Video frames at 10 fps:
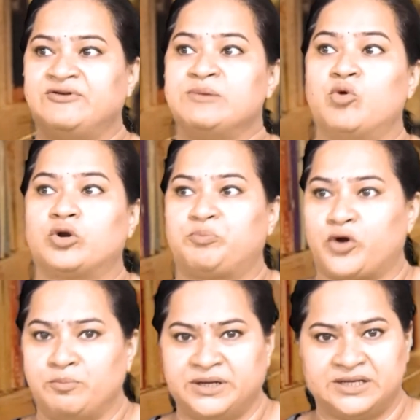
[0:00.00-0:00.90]
more
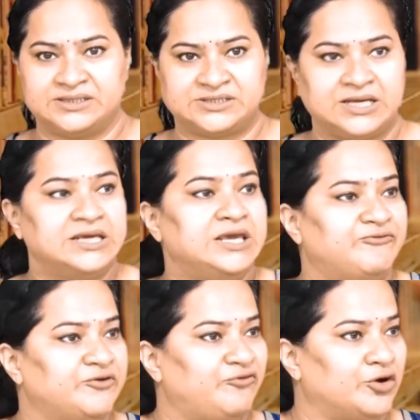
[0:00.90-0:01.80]
prominent
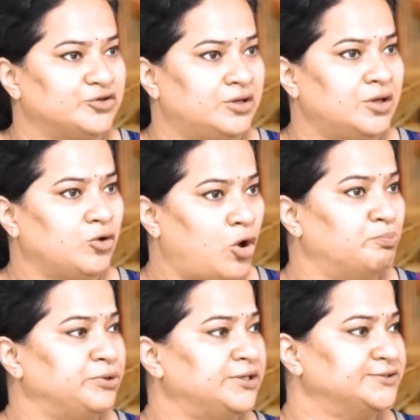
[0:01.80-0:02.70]
even for the
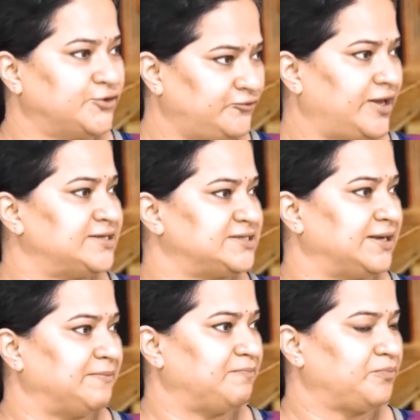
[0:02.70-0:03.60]
component of essay.
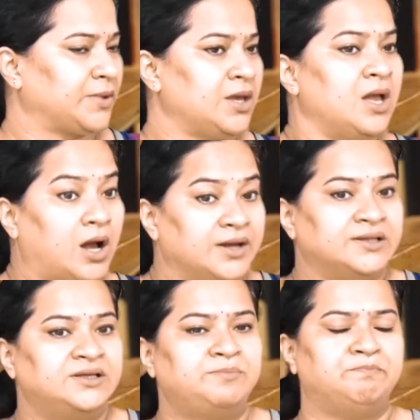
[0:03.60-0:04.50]

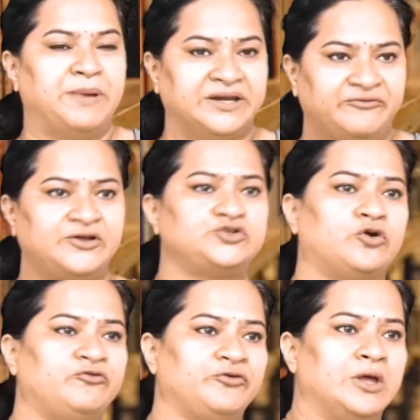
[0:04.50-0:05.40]
Another benefit
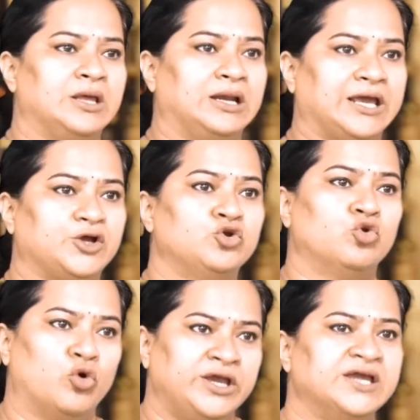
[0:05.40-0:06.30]
of like
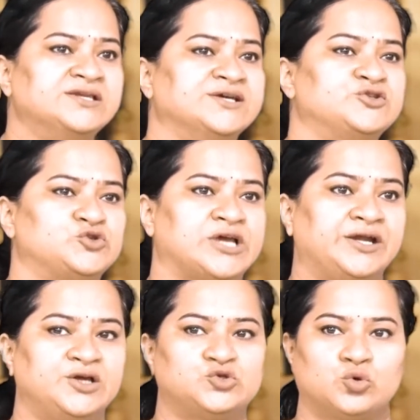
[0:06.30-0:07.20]
knowing Indian
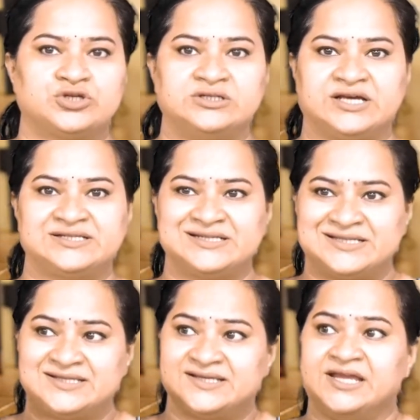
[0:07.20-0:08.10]
society social justice
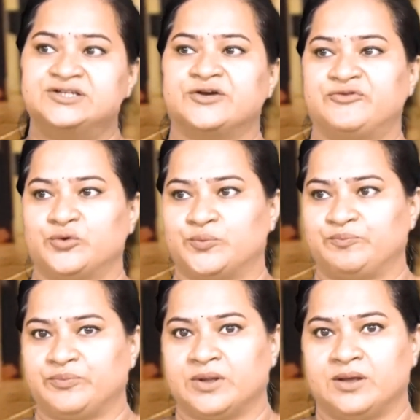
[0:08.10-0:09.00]
is interview.
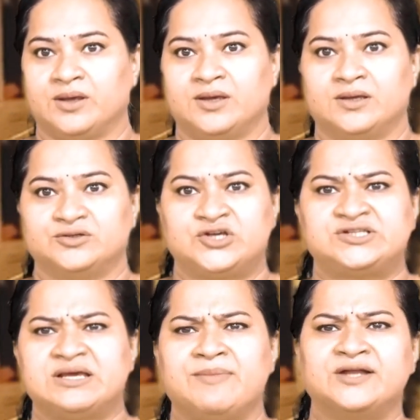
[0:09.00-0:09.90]

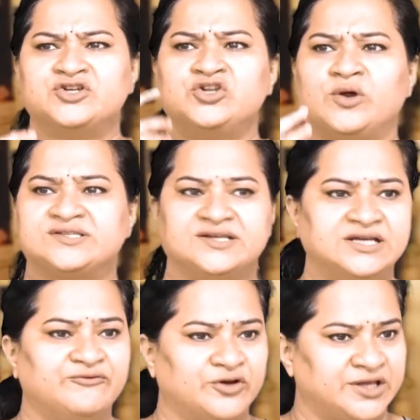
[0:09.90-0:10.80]
Just imagine you are
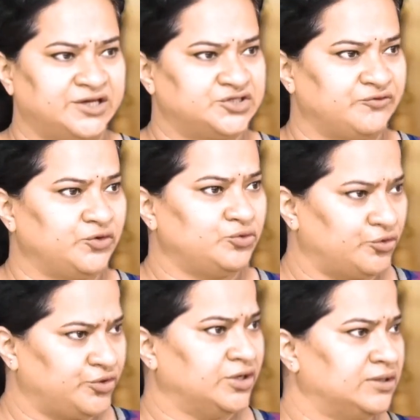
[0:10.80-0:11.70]
sitting for the interview, the
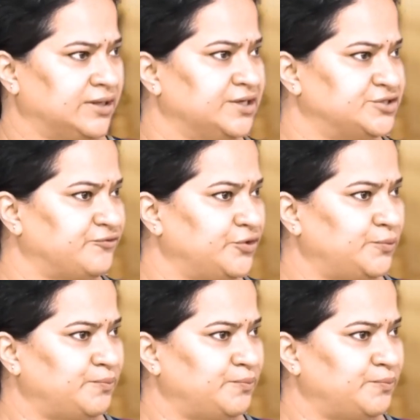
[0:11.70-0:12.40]
real interview.